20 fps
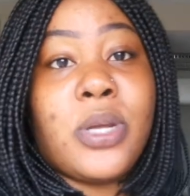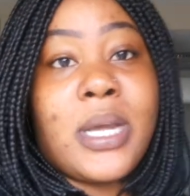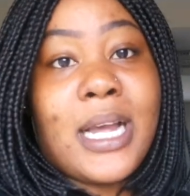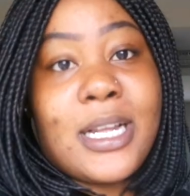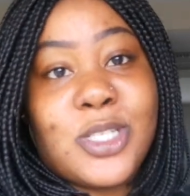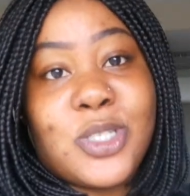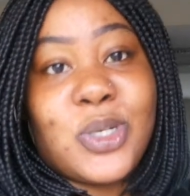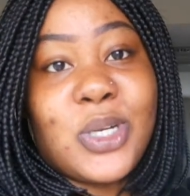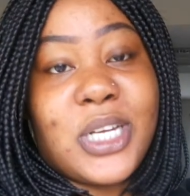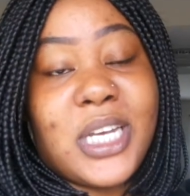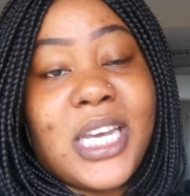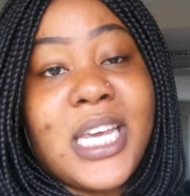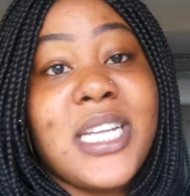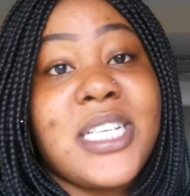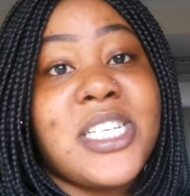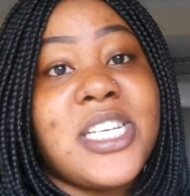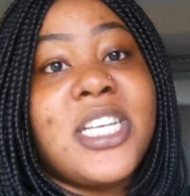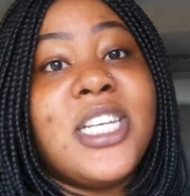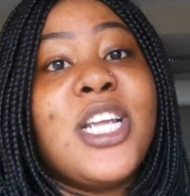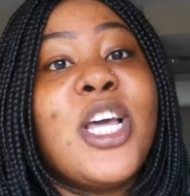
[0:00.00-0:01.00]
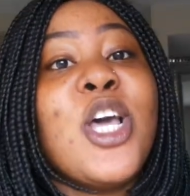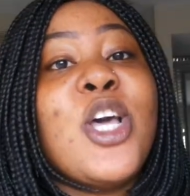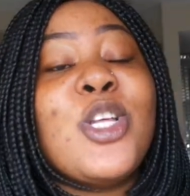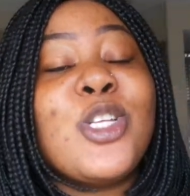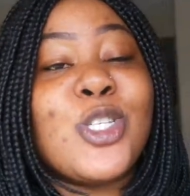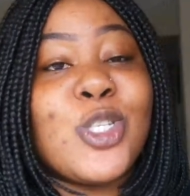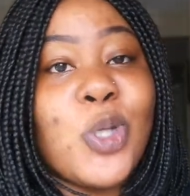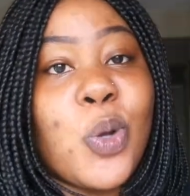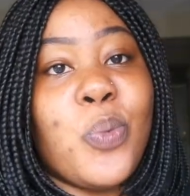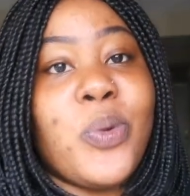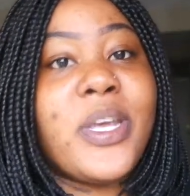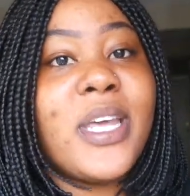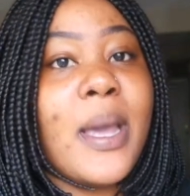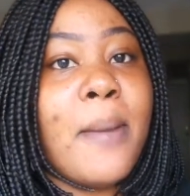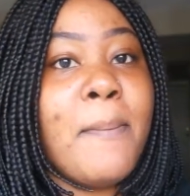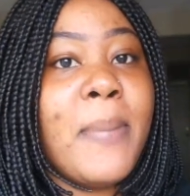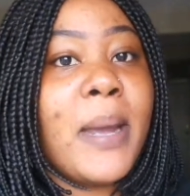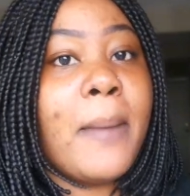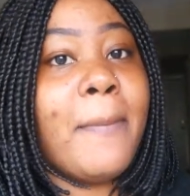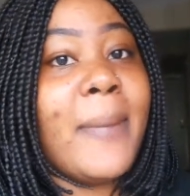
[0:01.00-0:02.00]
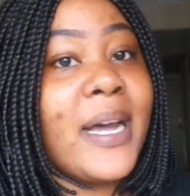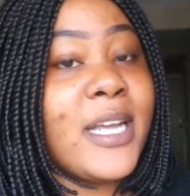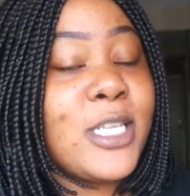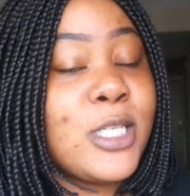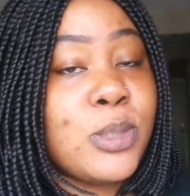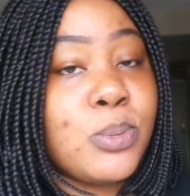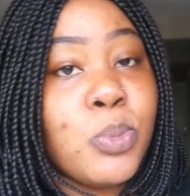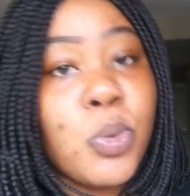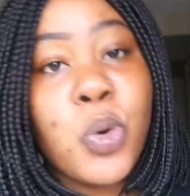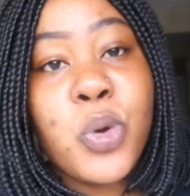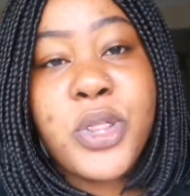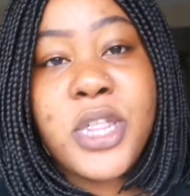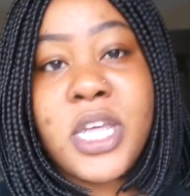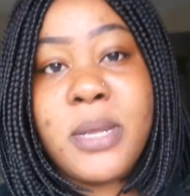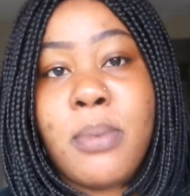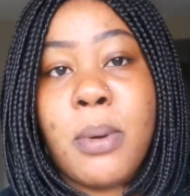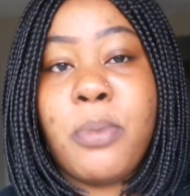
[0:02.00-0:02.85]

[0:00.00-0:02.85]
you guys to the kitchen so we can make my smoothie.